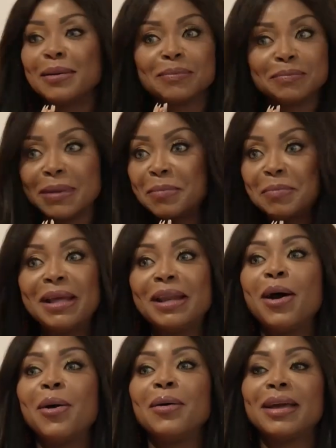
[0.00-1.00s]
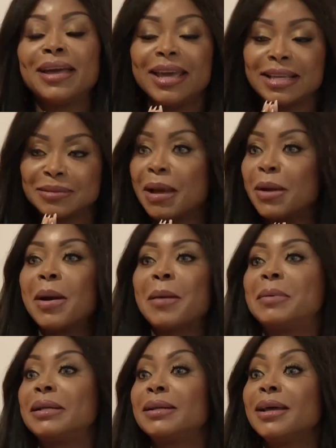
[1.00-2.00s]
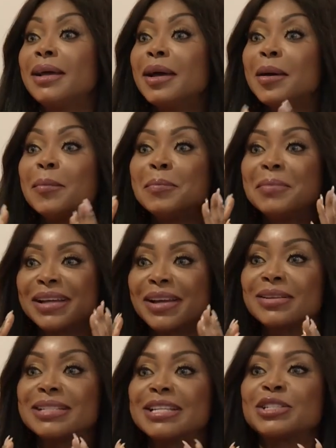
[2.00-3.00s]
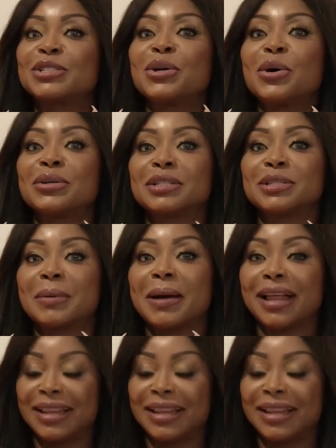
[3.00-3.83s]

my pillow is my weapon because he snores as well.